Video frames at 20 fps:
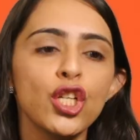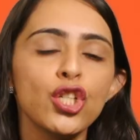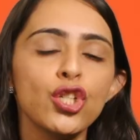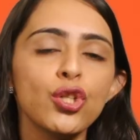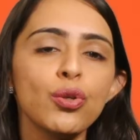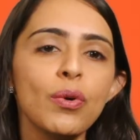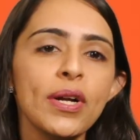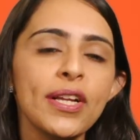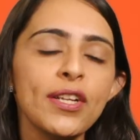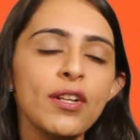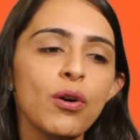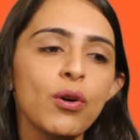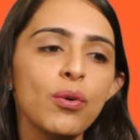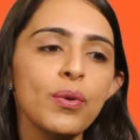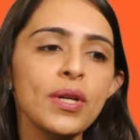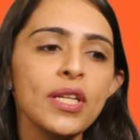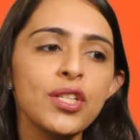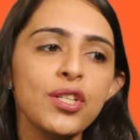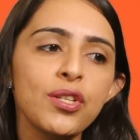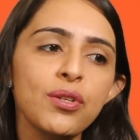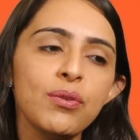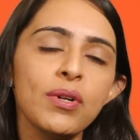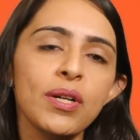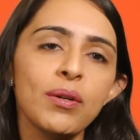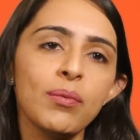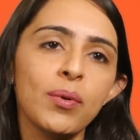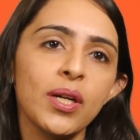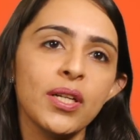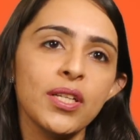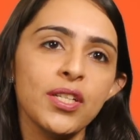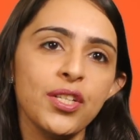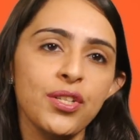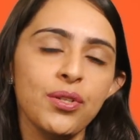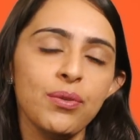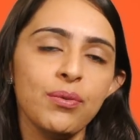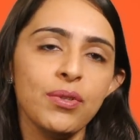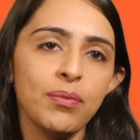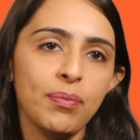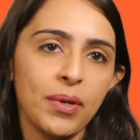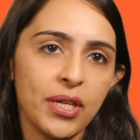So I always knew I wanted to do
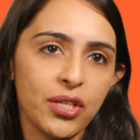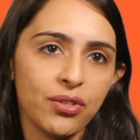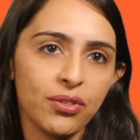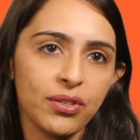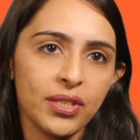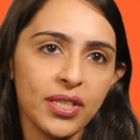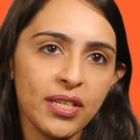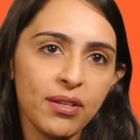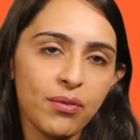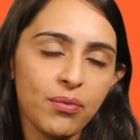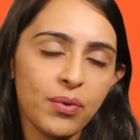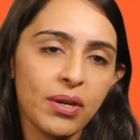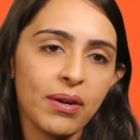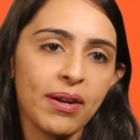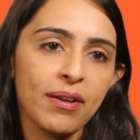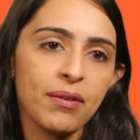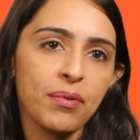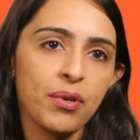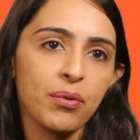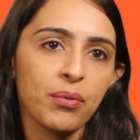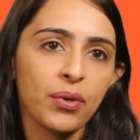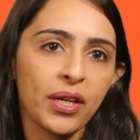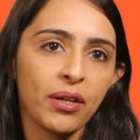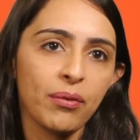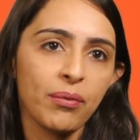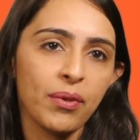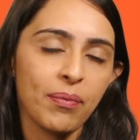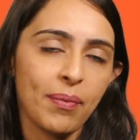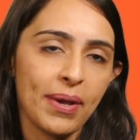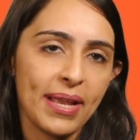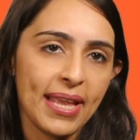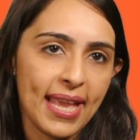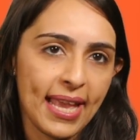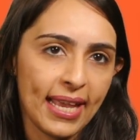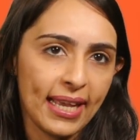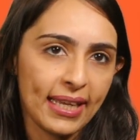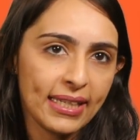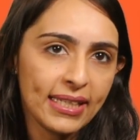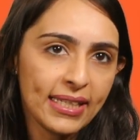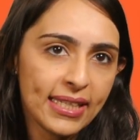a specialty where I'd be working with my
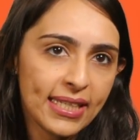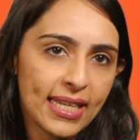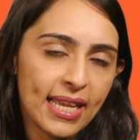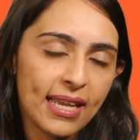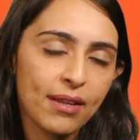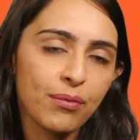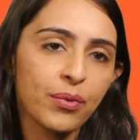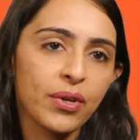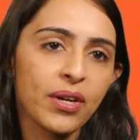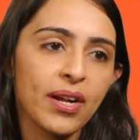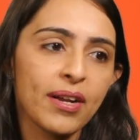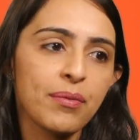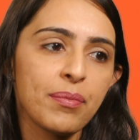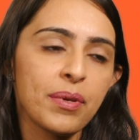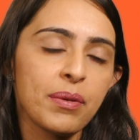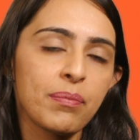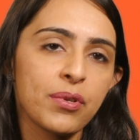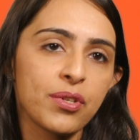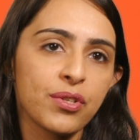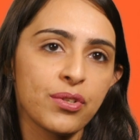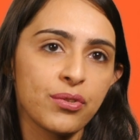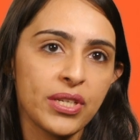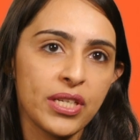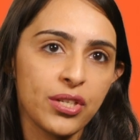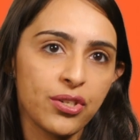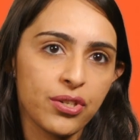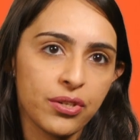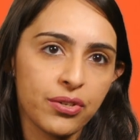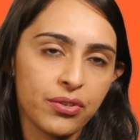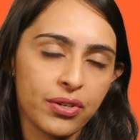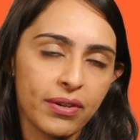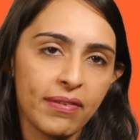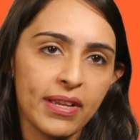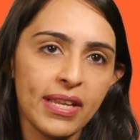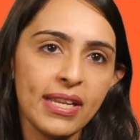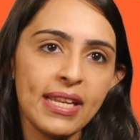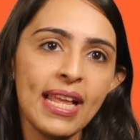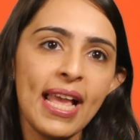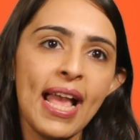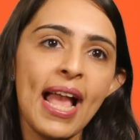hands and where I'd be procedure
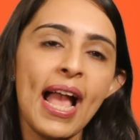driven.